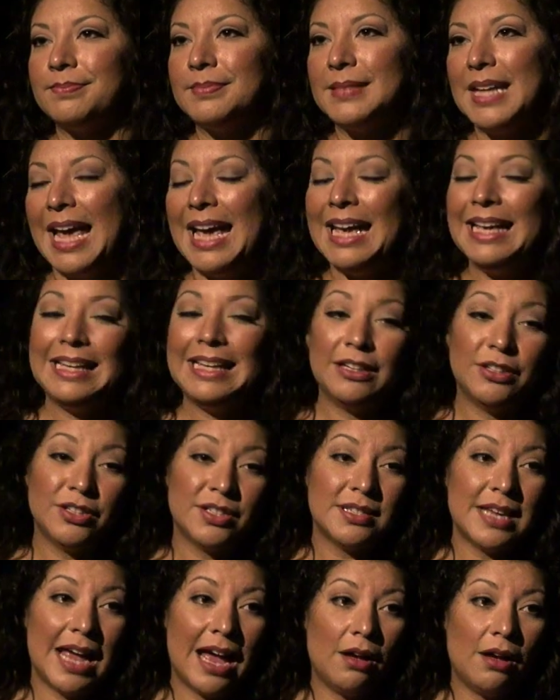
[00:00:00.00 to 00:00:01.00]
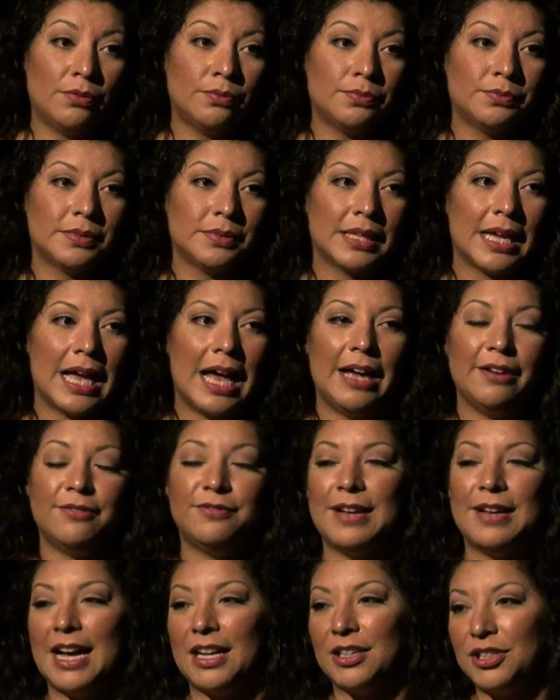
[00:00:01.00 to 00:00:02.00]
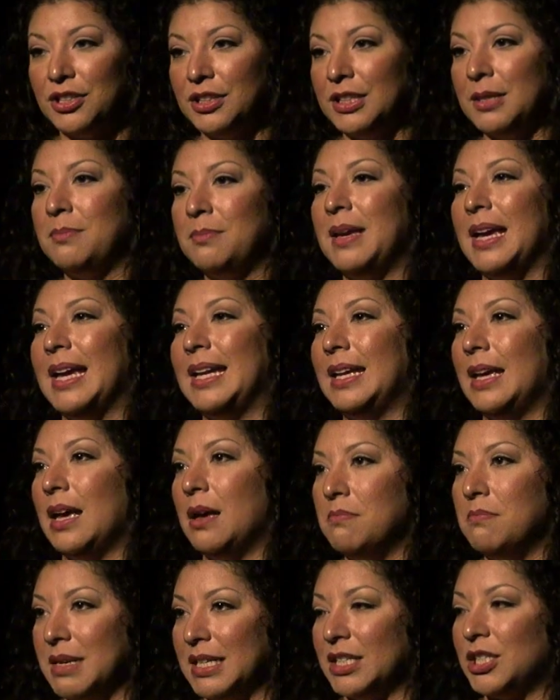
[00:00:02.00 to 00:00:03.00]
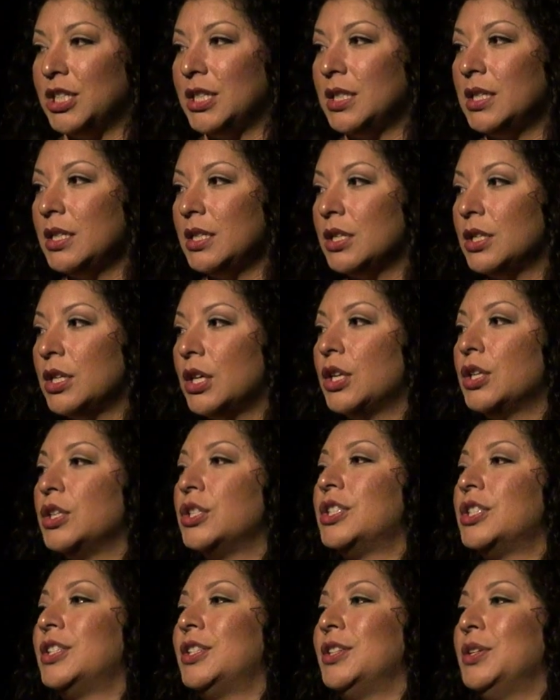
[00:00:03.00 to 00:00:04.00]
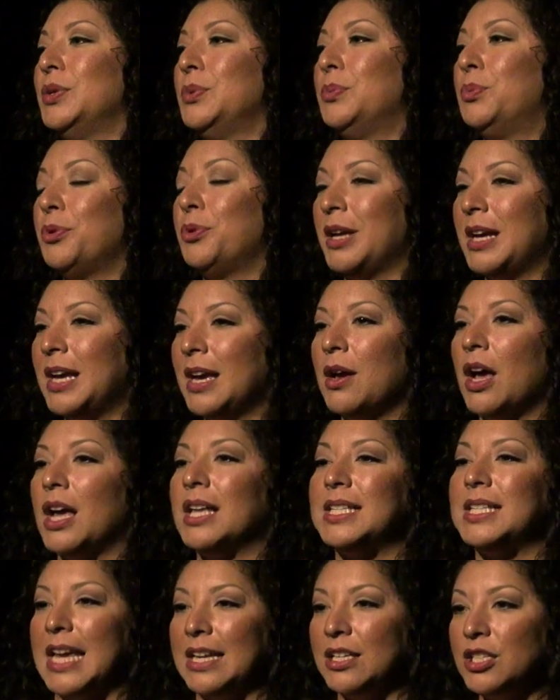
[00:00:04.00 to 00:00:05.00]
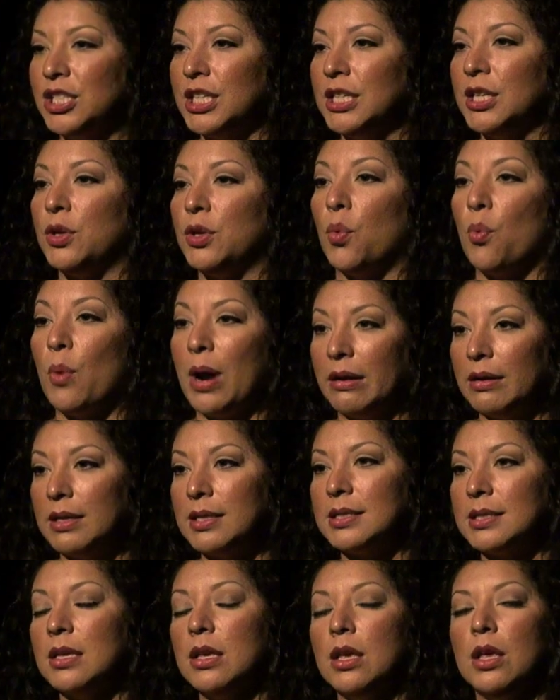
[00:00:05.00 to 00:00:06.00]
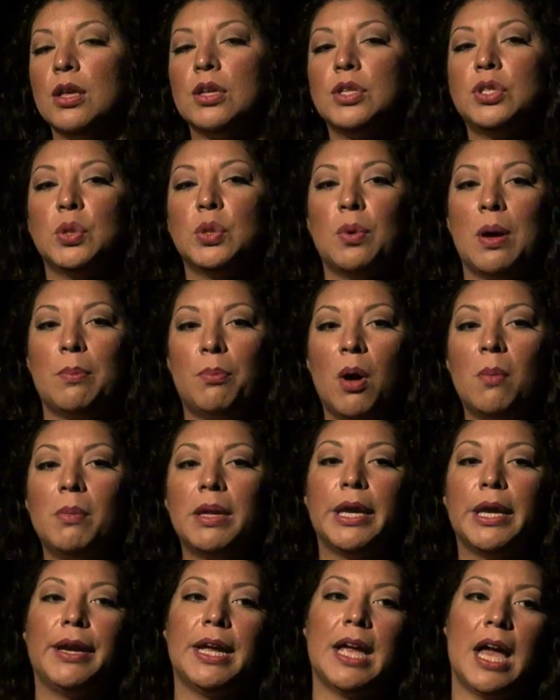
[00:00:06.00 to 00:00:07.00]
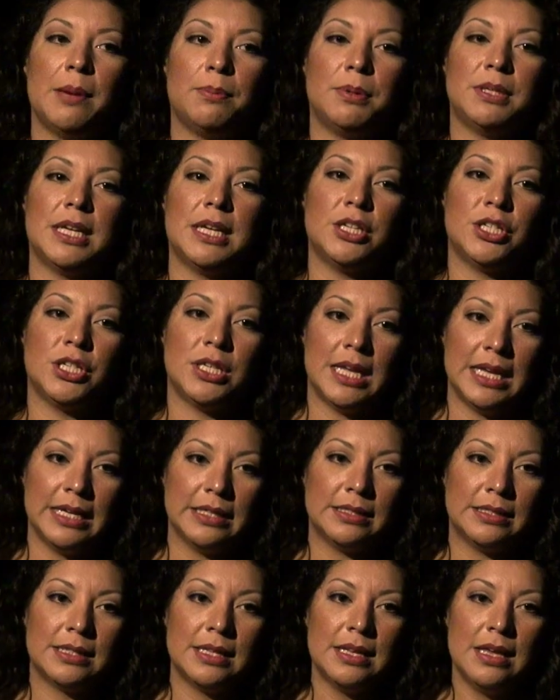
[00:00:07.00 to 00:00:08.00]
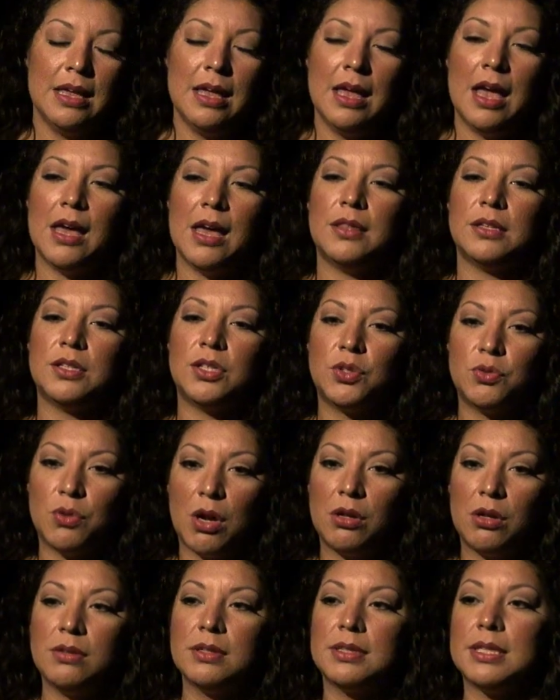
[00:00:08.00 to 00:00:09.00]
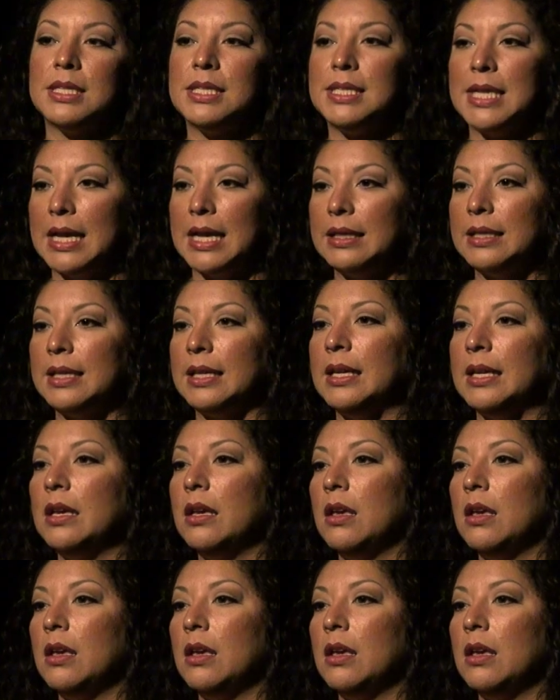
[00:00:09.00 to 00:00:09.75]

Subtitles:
8 years now, I've actually made it a mission to bring attention and awareness to what pulmonary hypertension is and the struggles and daily